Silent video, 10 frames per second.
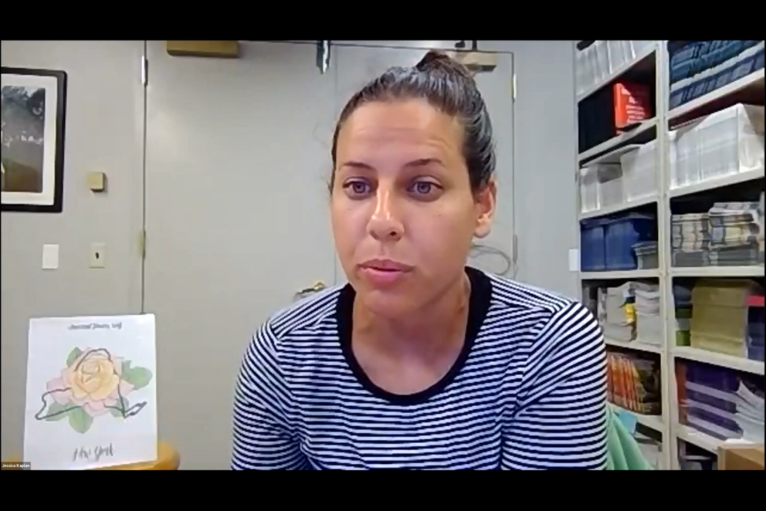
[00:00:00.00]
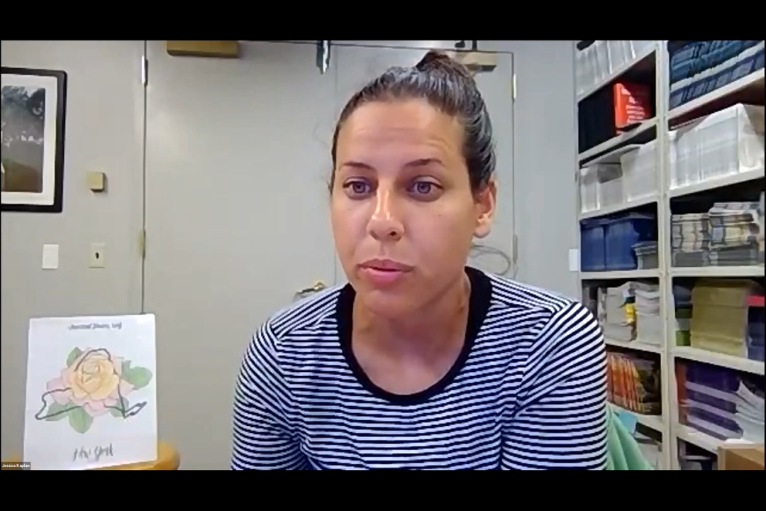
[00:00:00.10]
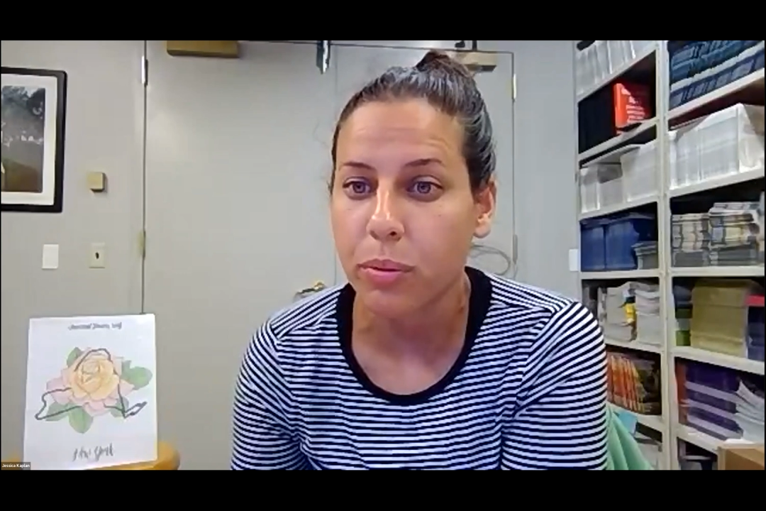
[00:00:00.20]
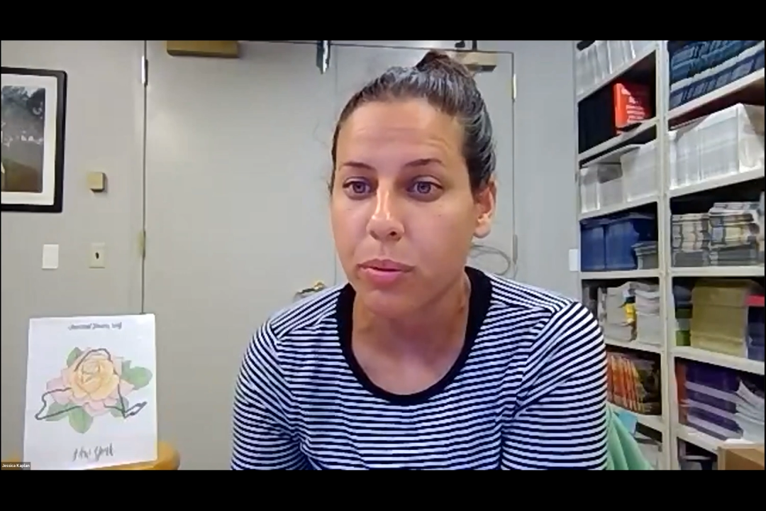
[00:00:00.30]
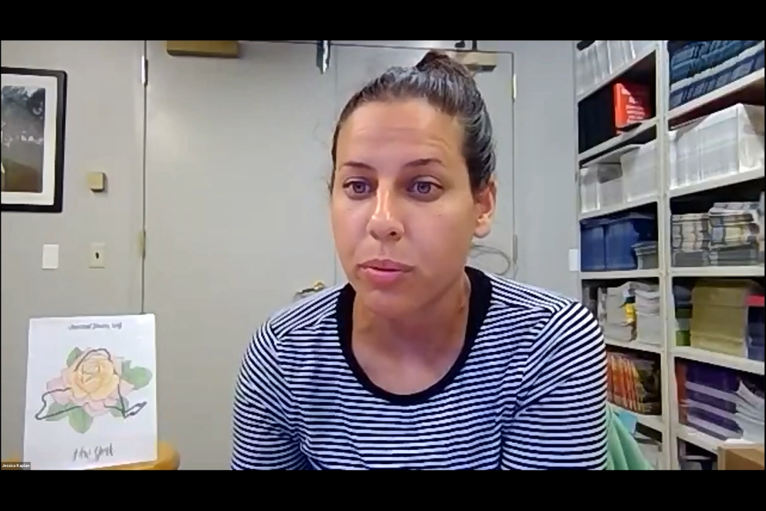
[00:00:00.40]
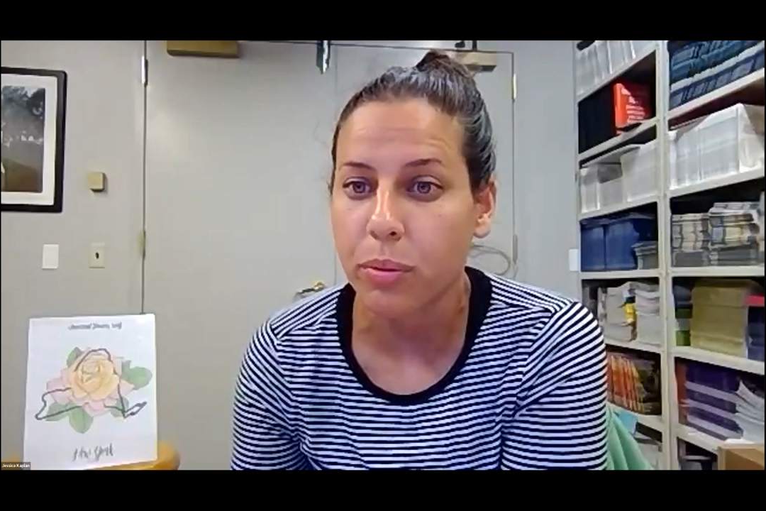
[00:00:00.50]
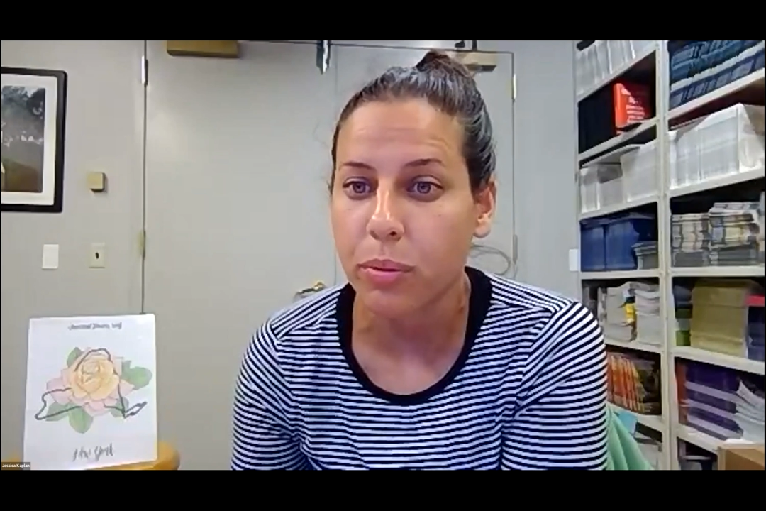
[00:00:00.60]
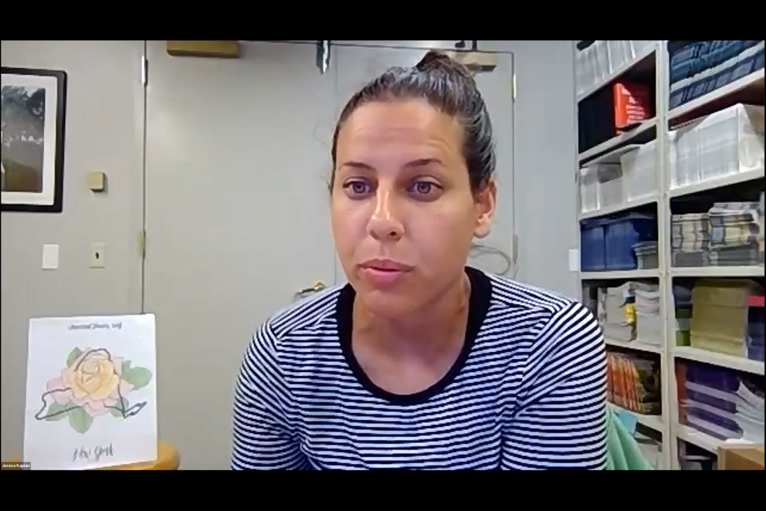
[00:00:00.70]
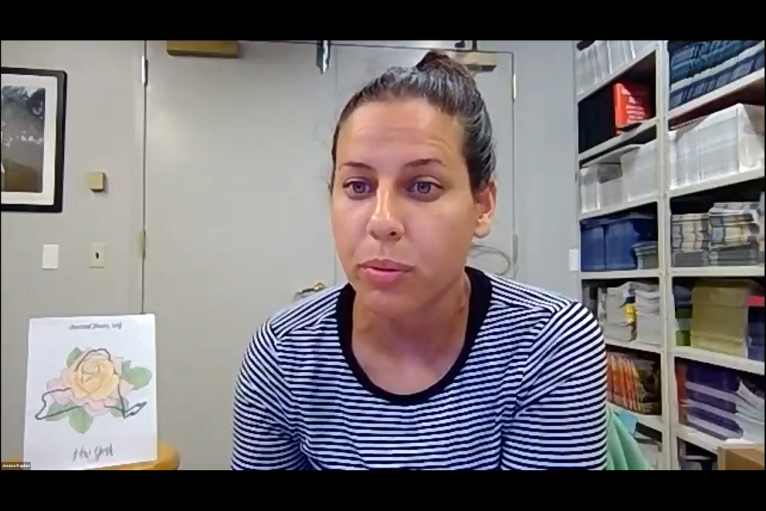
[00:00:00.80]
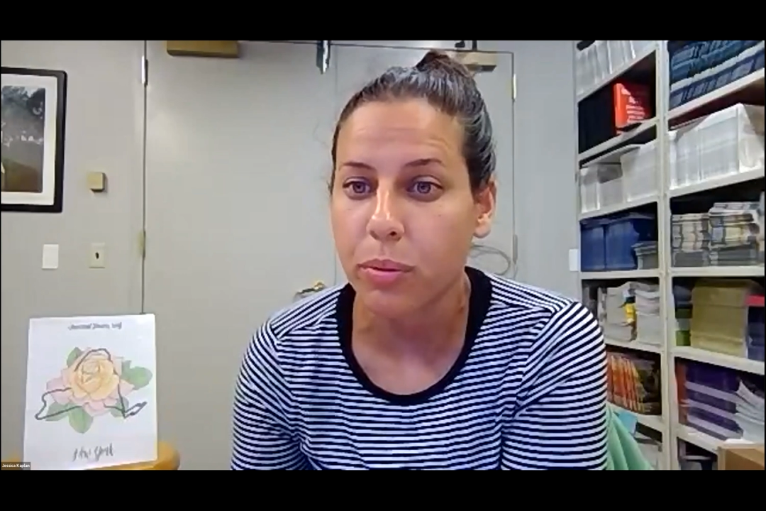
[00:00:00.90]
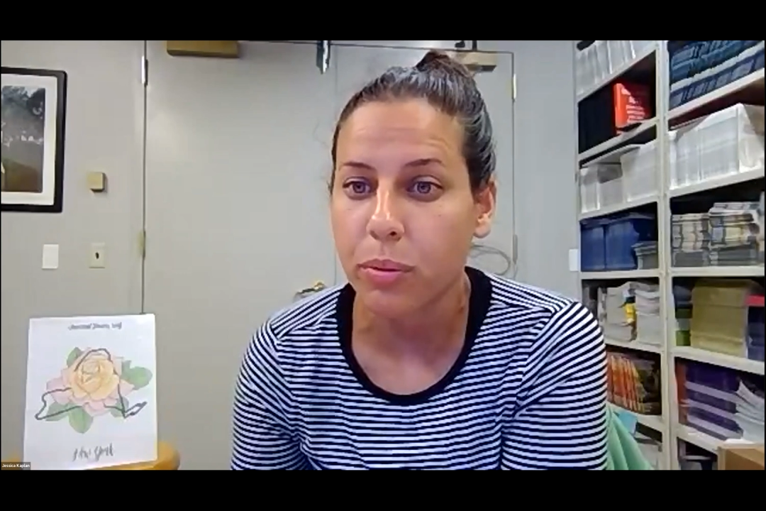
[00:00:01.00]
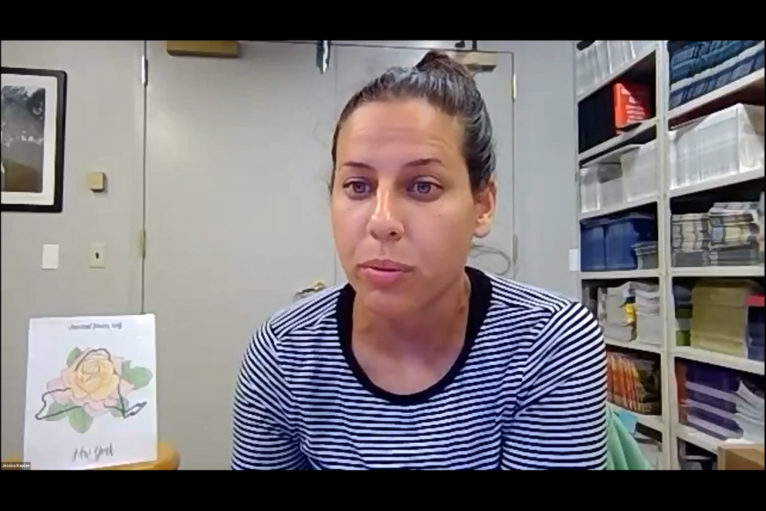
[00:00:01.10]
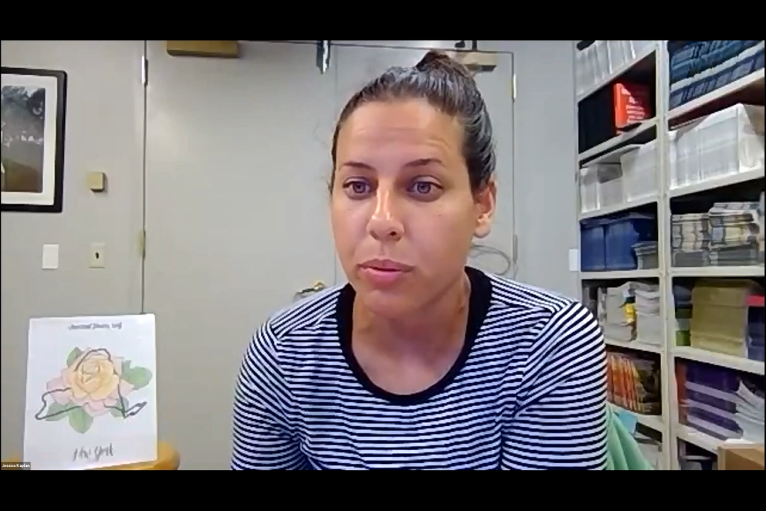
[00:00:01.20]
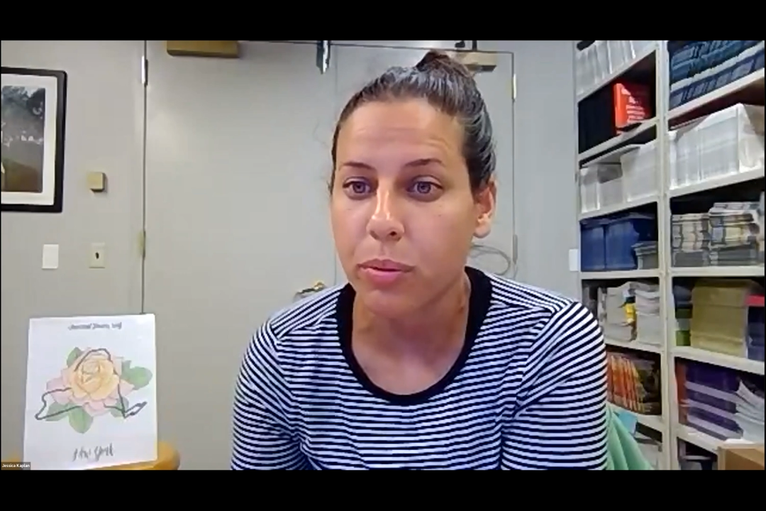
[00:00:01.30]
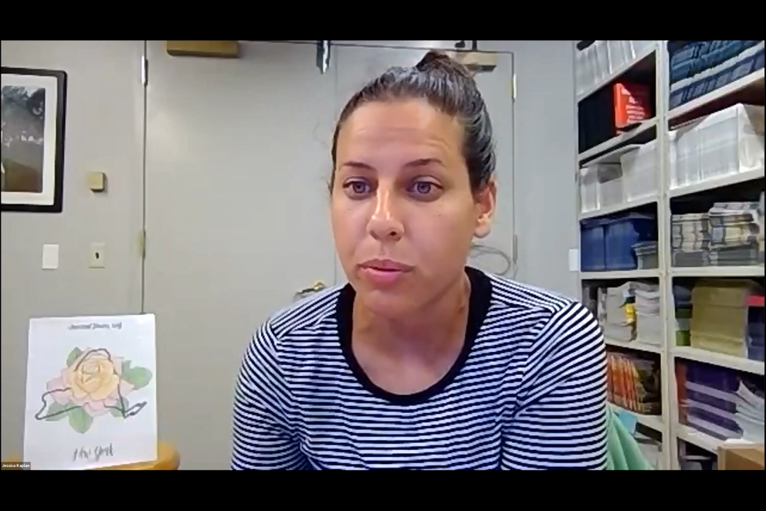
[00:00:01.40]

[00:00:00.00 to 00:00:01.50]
fit into